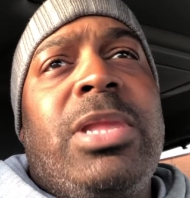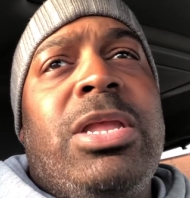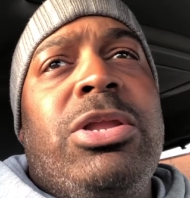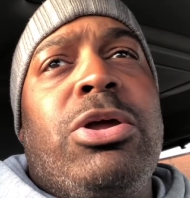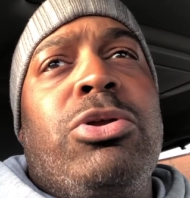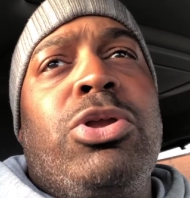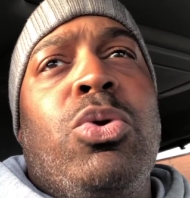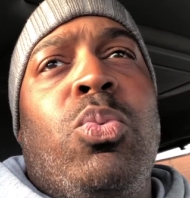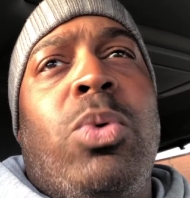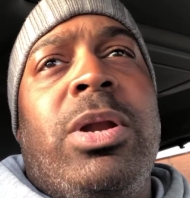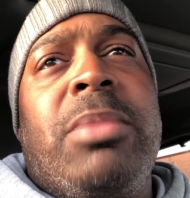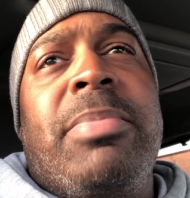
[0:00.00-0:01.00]
you
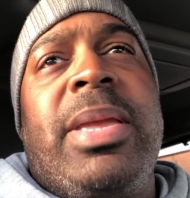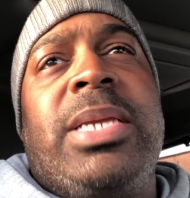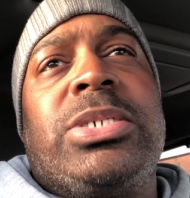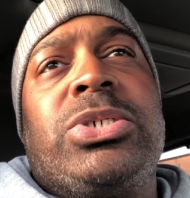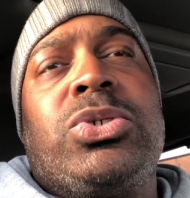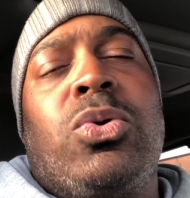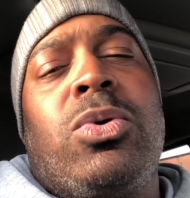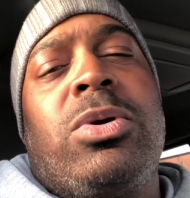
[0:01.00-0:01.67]
want to make sure